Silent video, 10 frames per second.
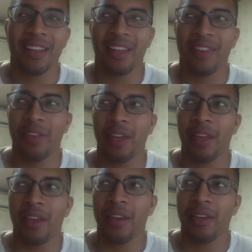And
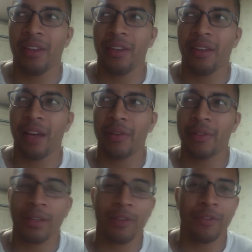then I
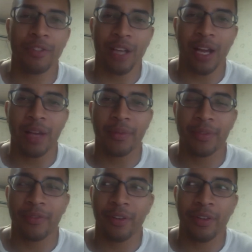was looking for
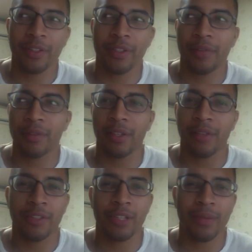jobs. First, I was
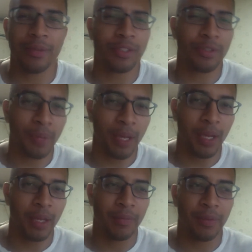looking for jobs in
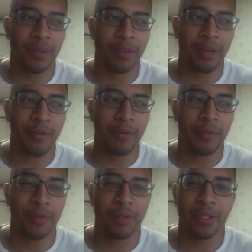Japan, but they
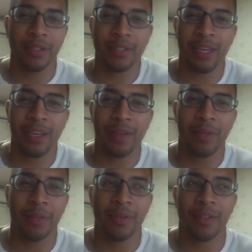weren't really taking
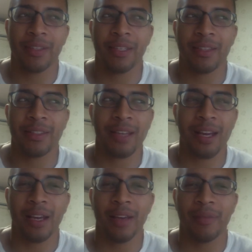me because at the
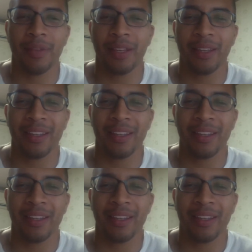time, like